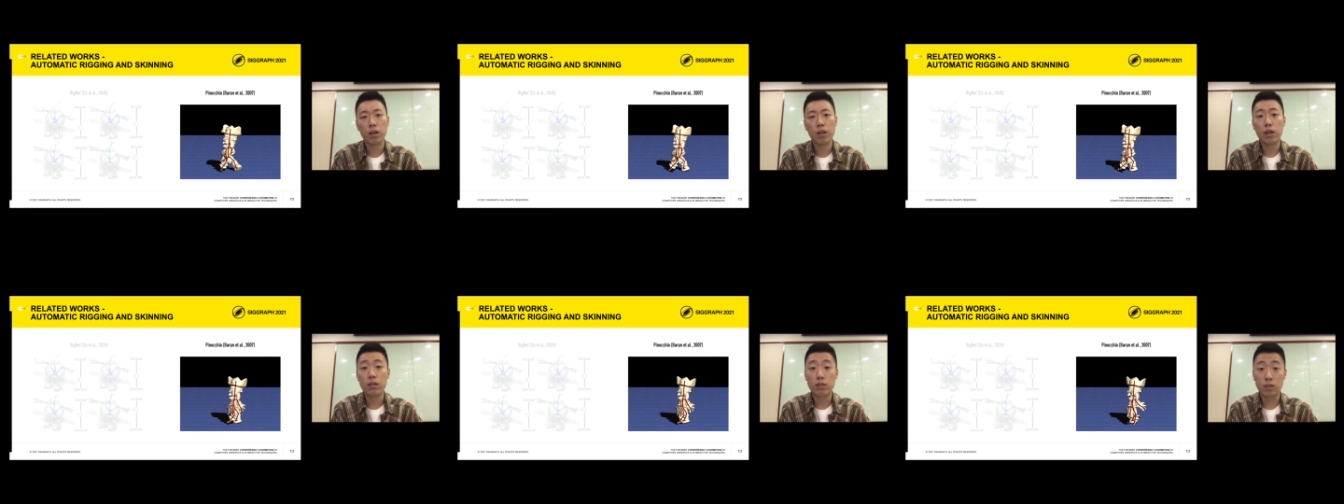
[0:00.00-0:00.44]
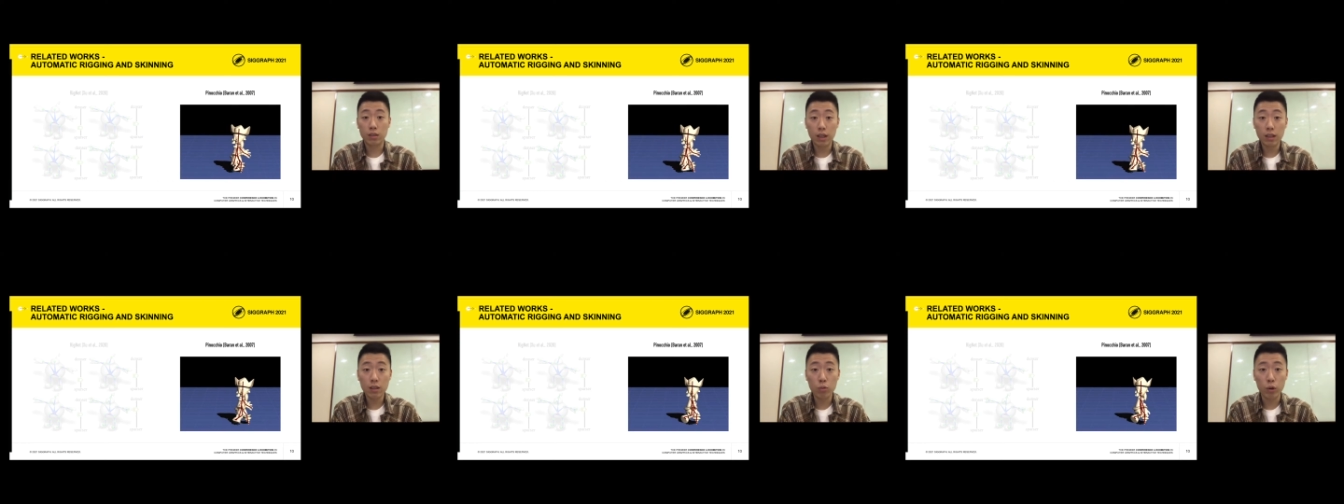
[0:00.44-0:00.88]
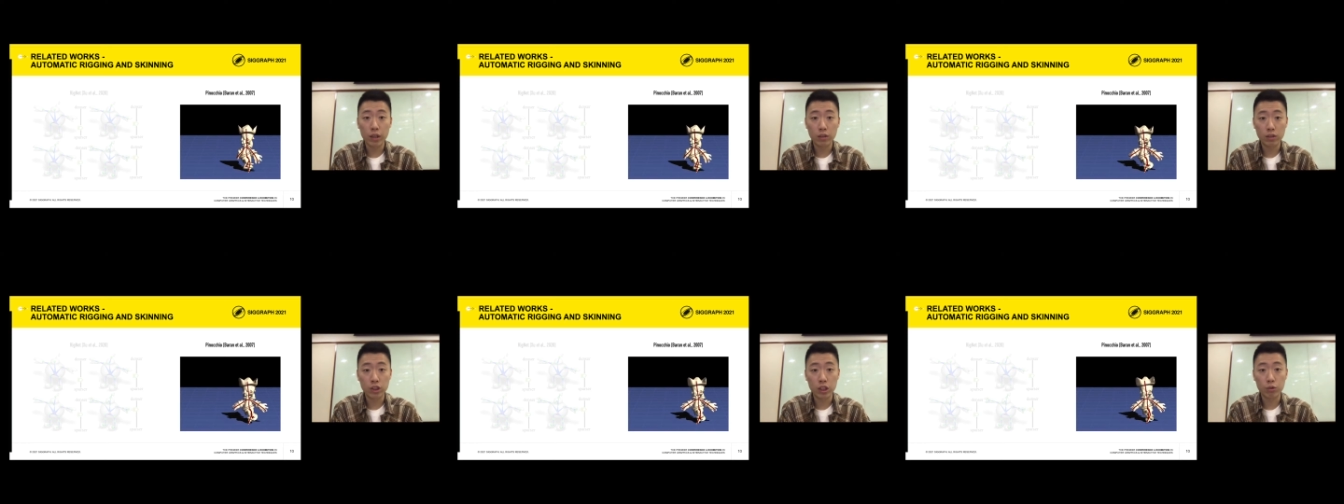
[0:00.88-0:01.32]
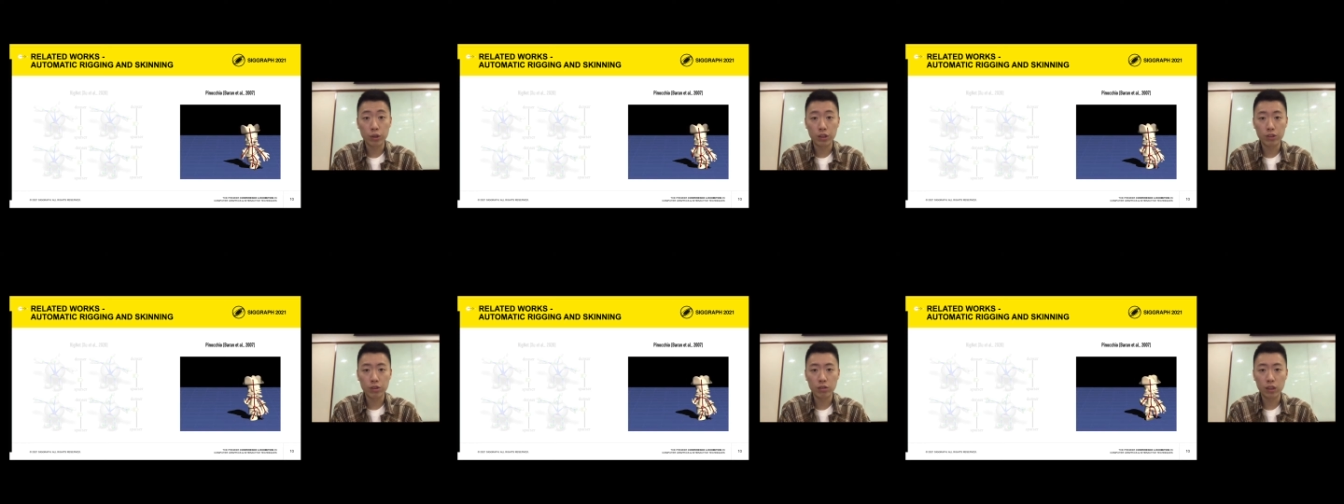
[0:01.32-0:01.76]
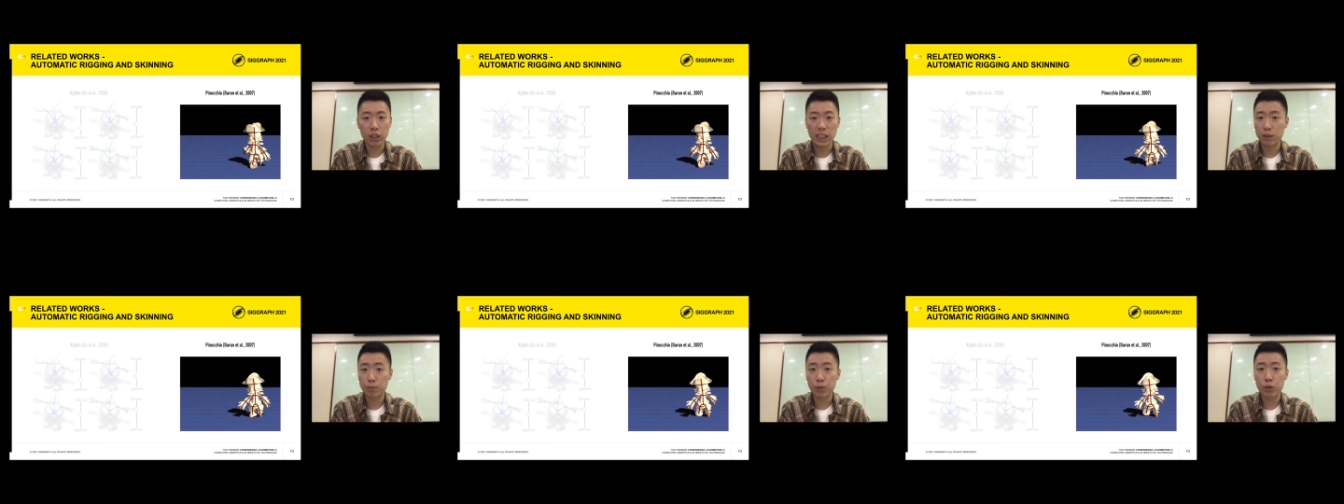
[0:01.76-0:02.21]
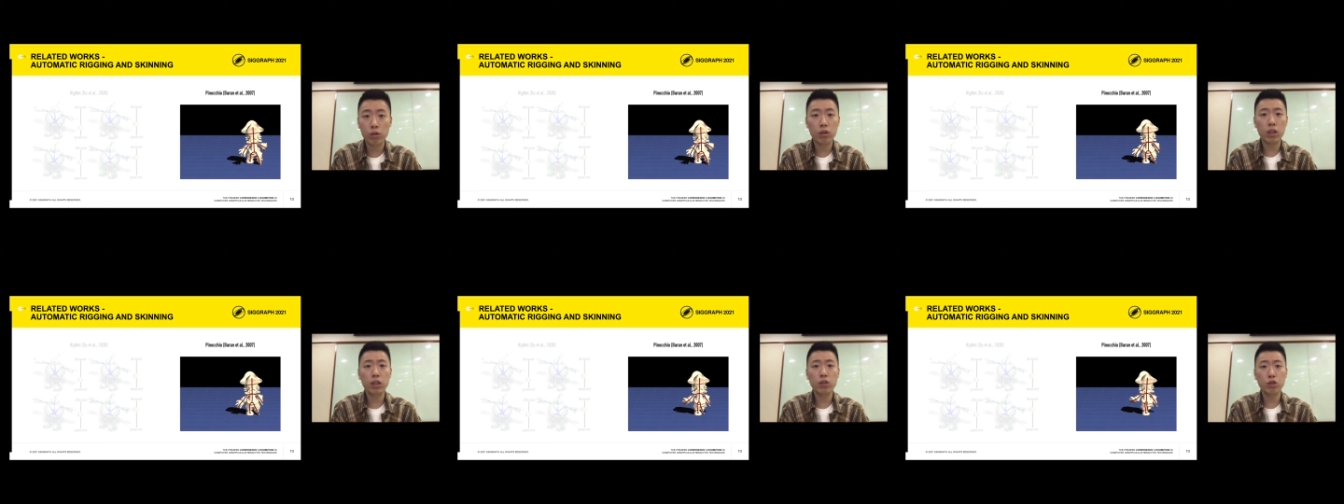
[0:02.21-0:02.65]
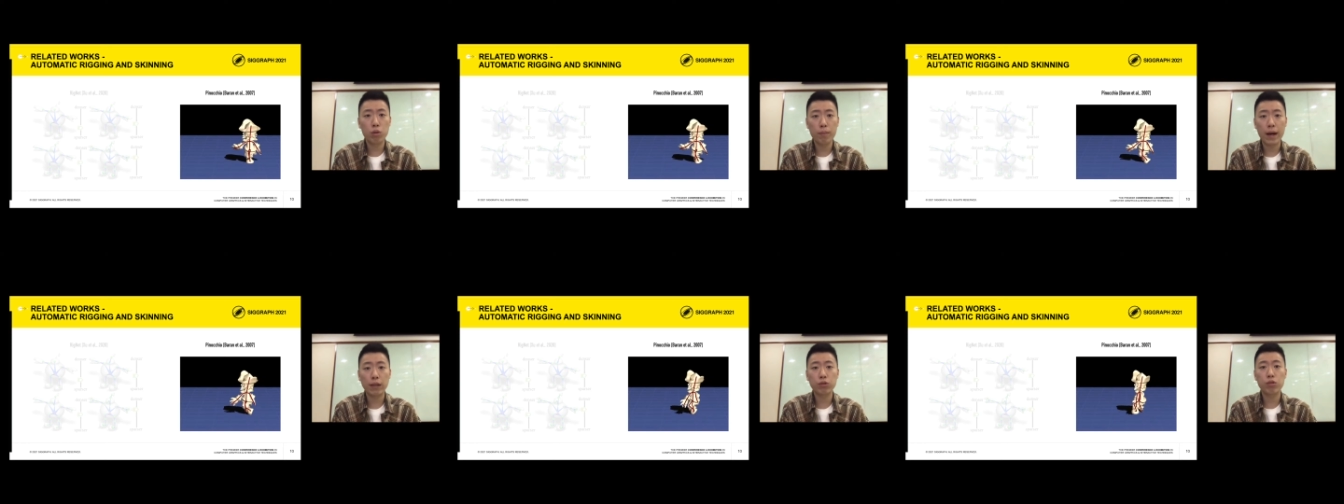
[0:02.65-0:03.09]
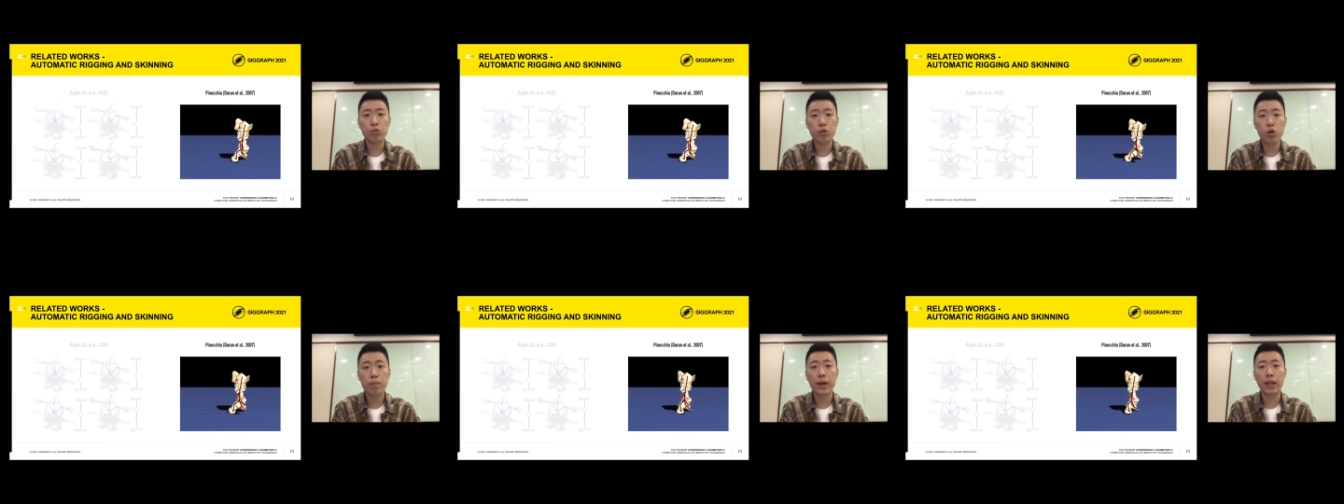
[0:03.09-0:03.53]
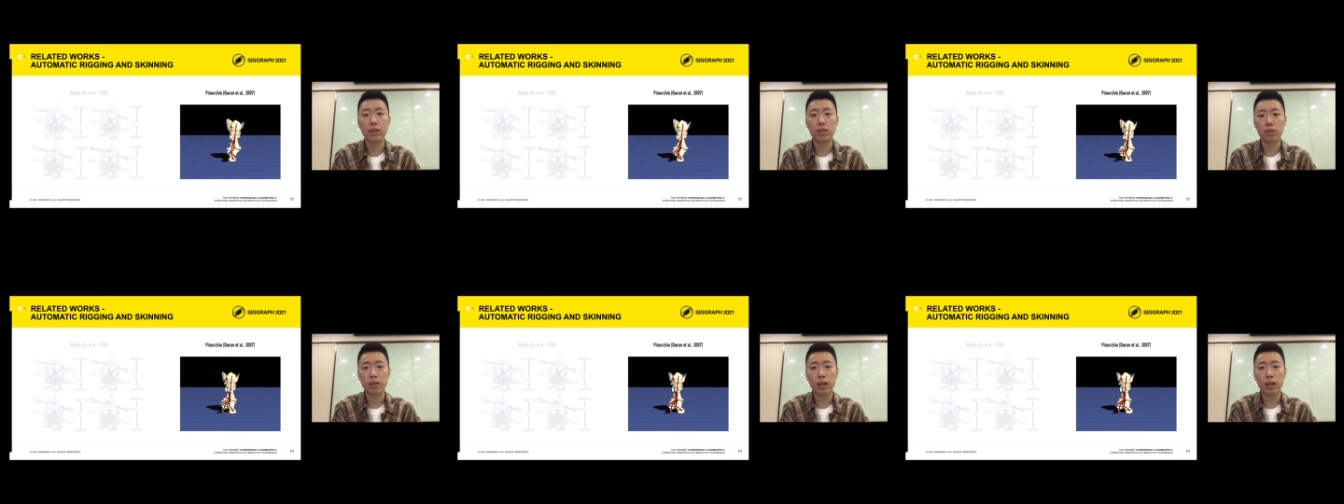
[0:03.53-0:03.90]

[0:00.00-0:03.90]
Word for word: Its skinning weight generation is purely geometric rule-based